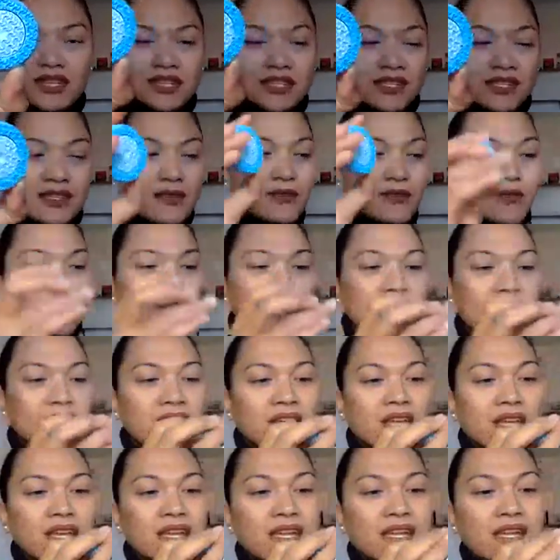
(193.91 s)
So
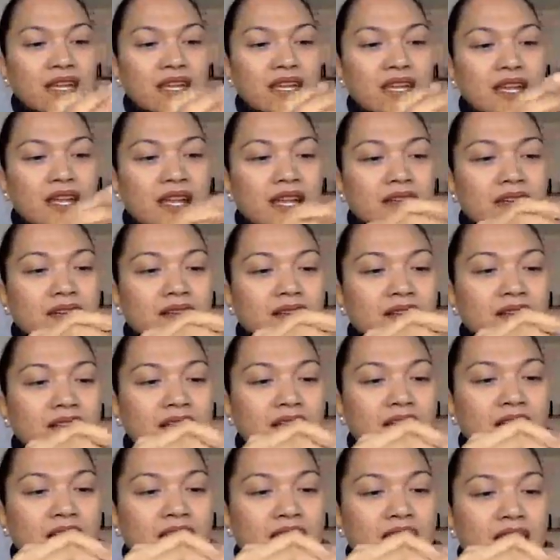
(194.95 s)
yeah,
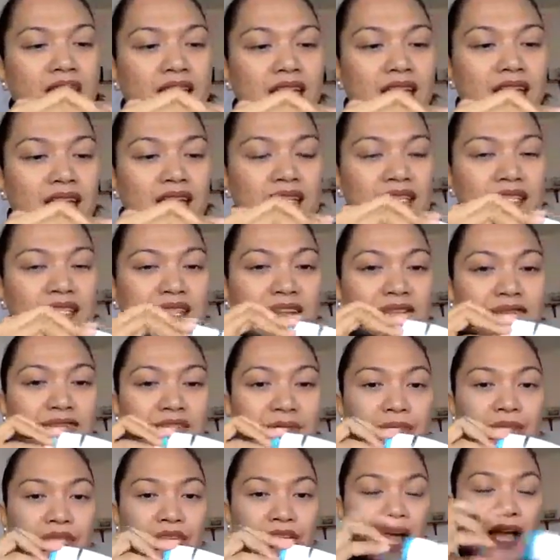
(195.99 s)
and aside
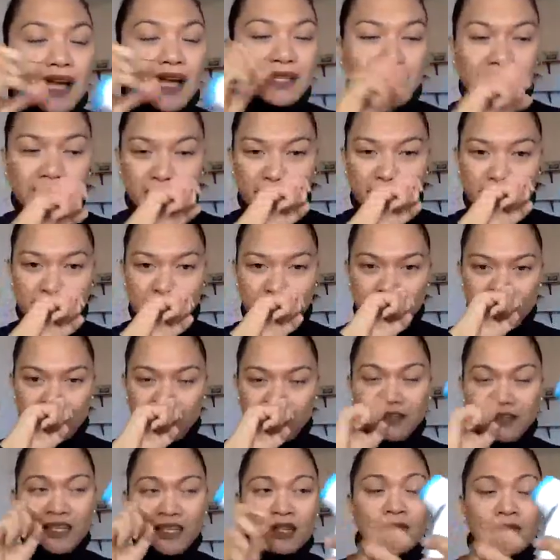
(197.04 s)
from that,
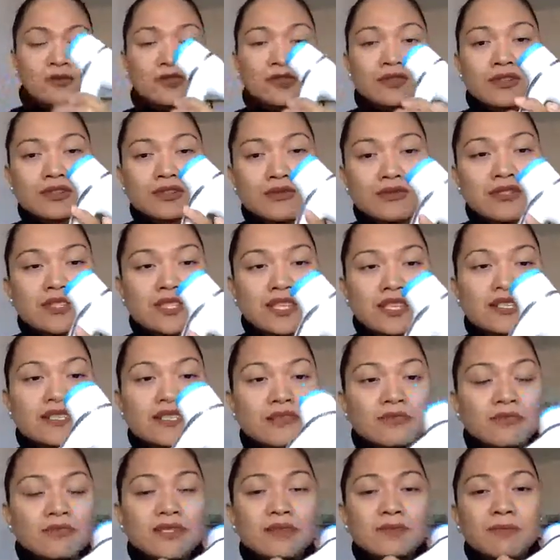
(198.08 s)
you can also use this
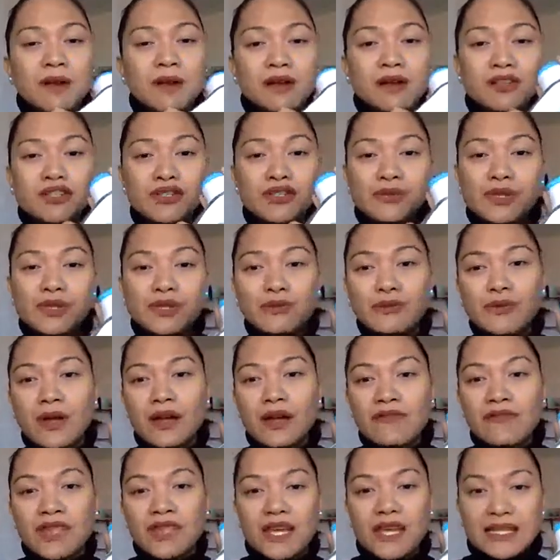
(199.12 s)
LumiSpa because we do
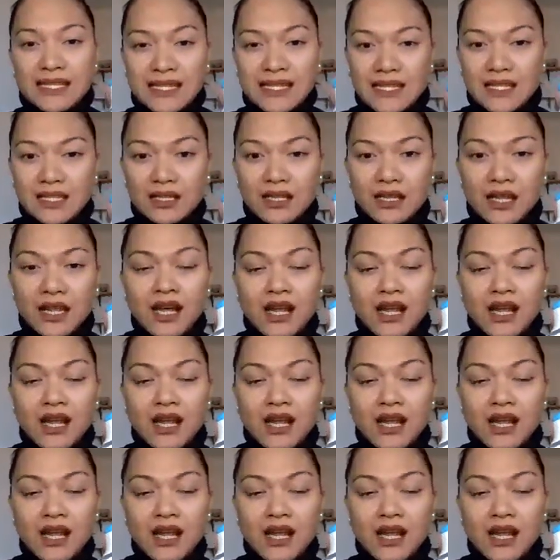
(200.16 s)
have the ideal